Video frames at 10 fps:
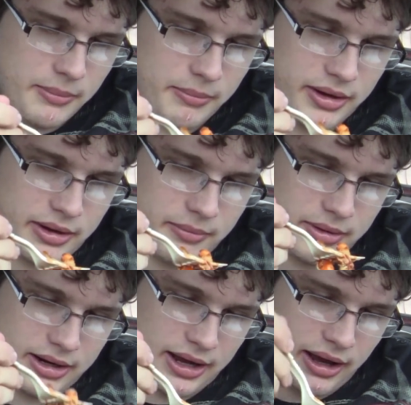
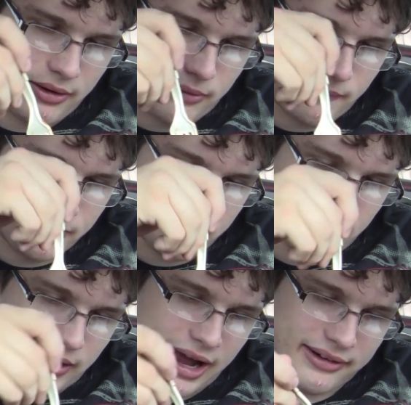But now, you
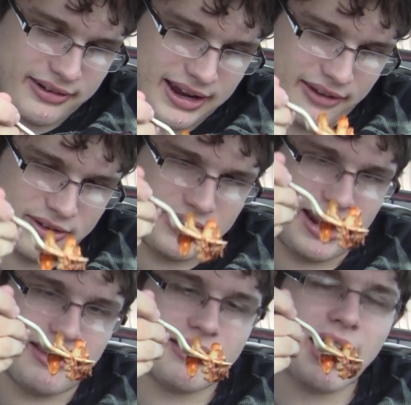know, actually after
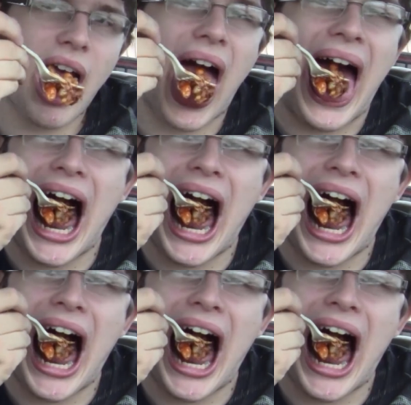tasting it,